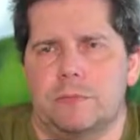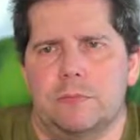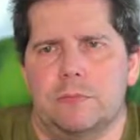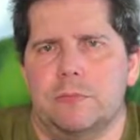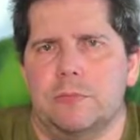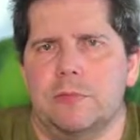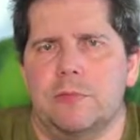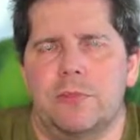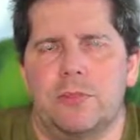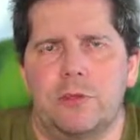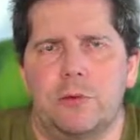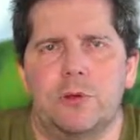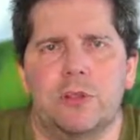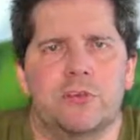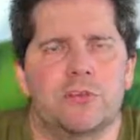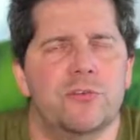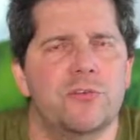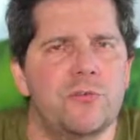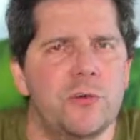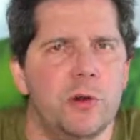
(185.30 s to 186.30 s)
The theory
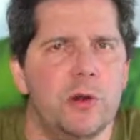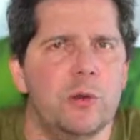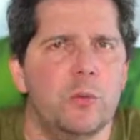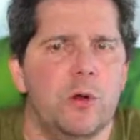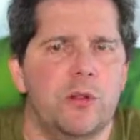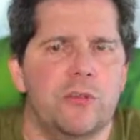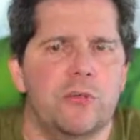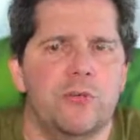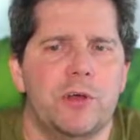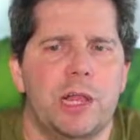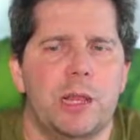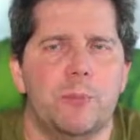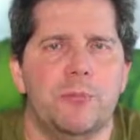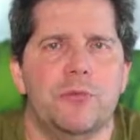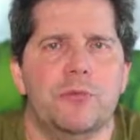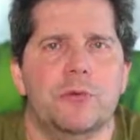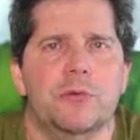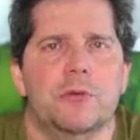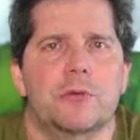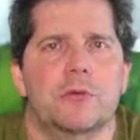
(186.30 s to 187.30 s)
is very well
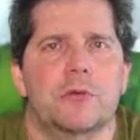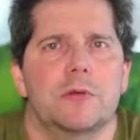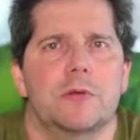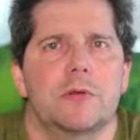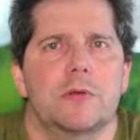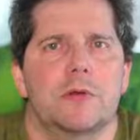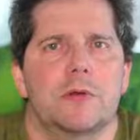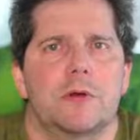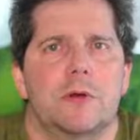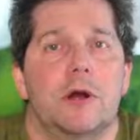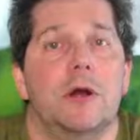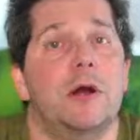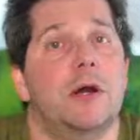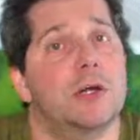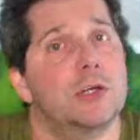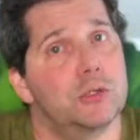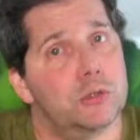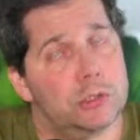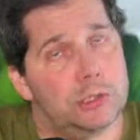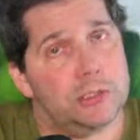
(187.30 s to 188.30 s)
developed
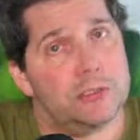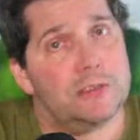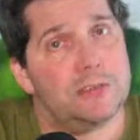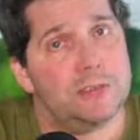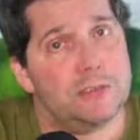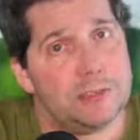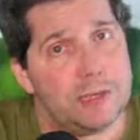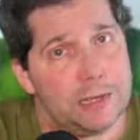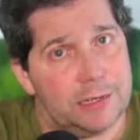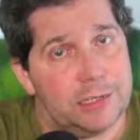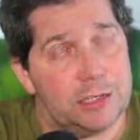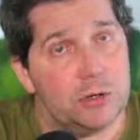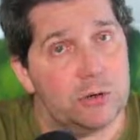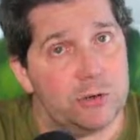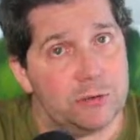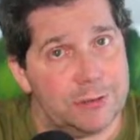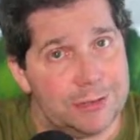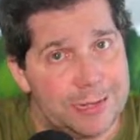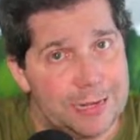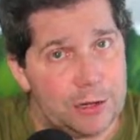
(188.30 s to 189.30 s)
110
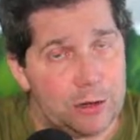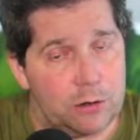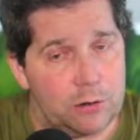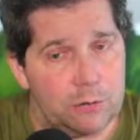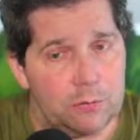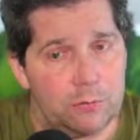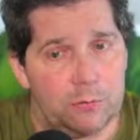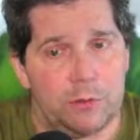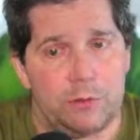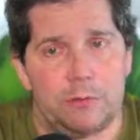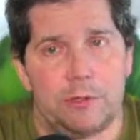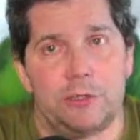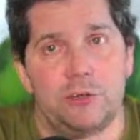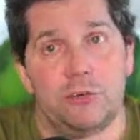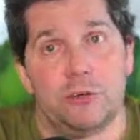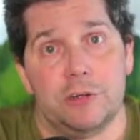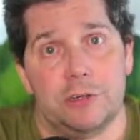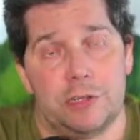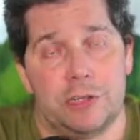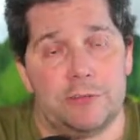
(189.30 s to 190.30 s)
years later. Well,
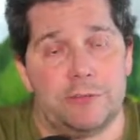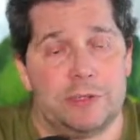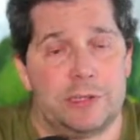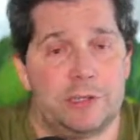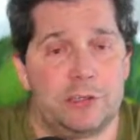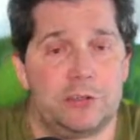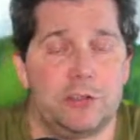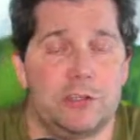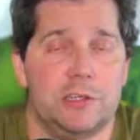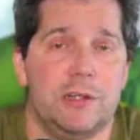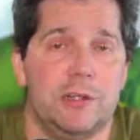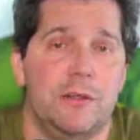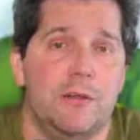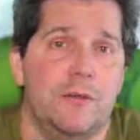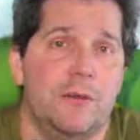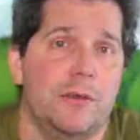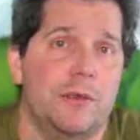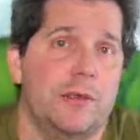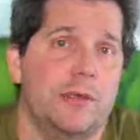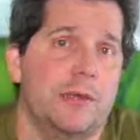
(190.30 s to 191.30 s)
111 actually.
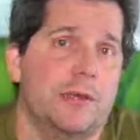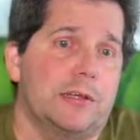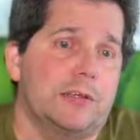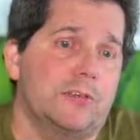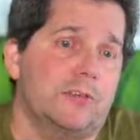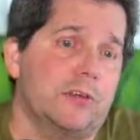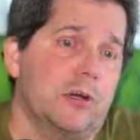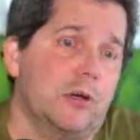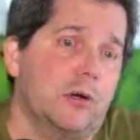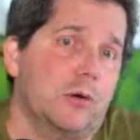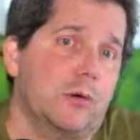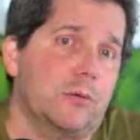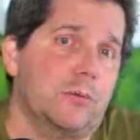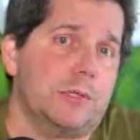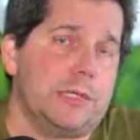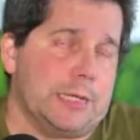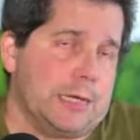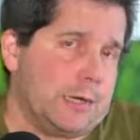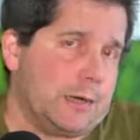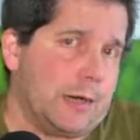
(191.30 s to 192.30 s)
So
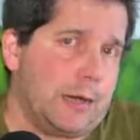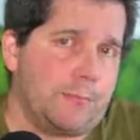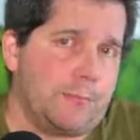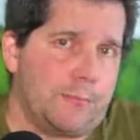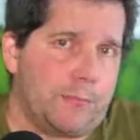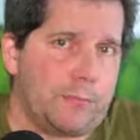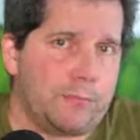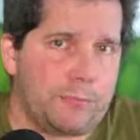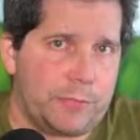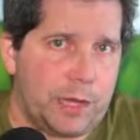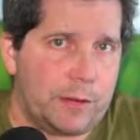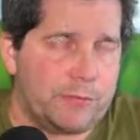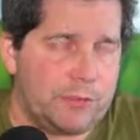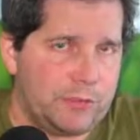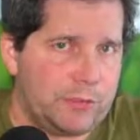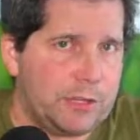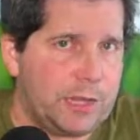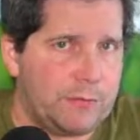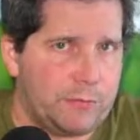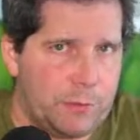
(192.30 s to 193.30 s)
yeah, I
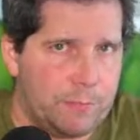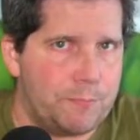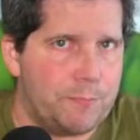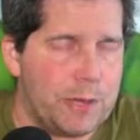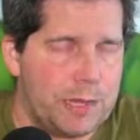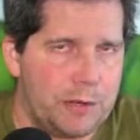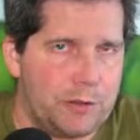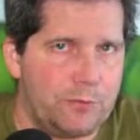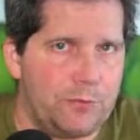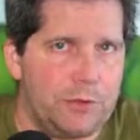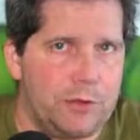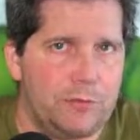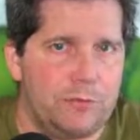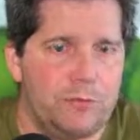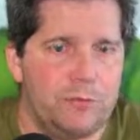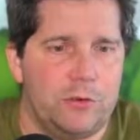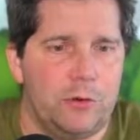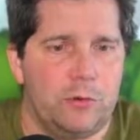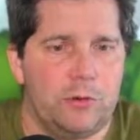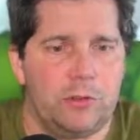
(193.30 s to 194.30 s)
obviously have the benefit of
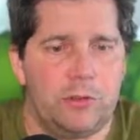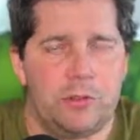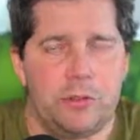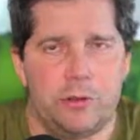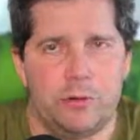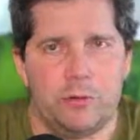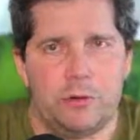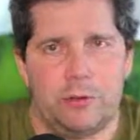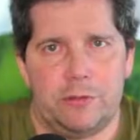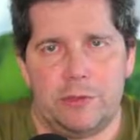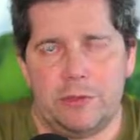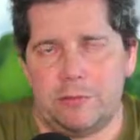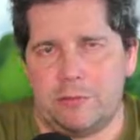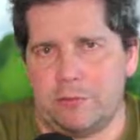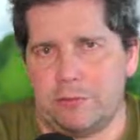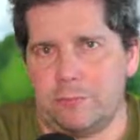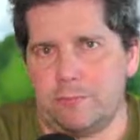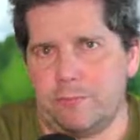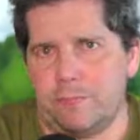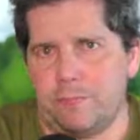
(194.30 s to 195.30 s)
knowing theory
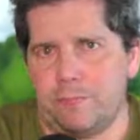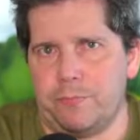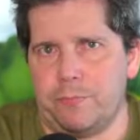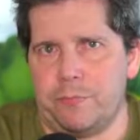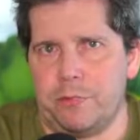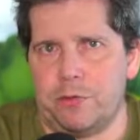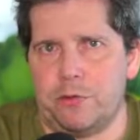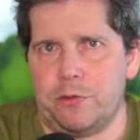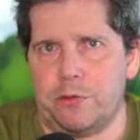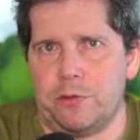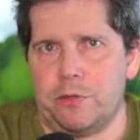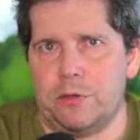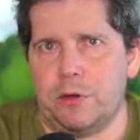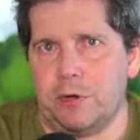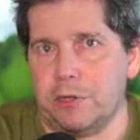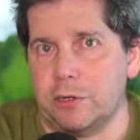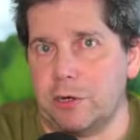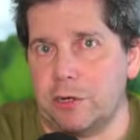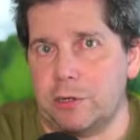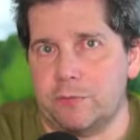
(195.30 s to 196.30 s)
that's
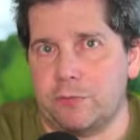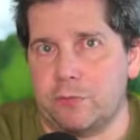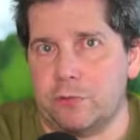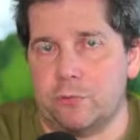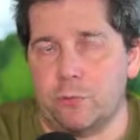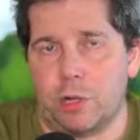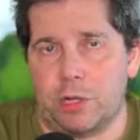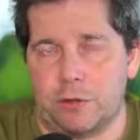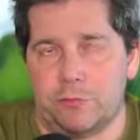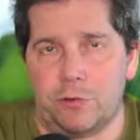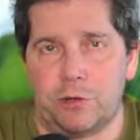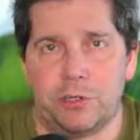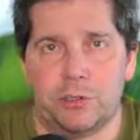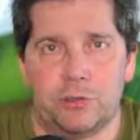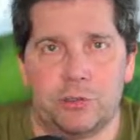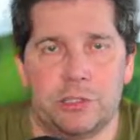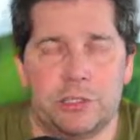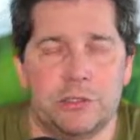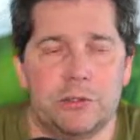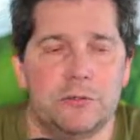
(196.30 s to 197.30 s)
gone on for well over
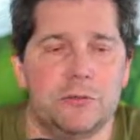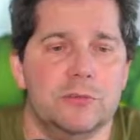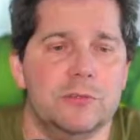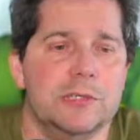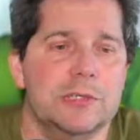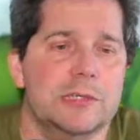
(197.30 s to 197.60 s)
100 years.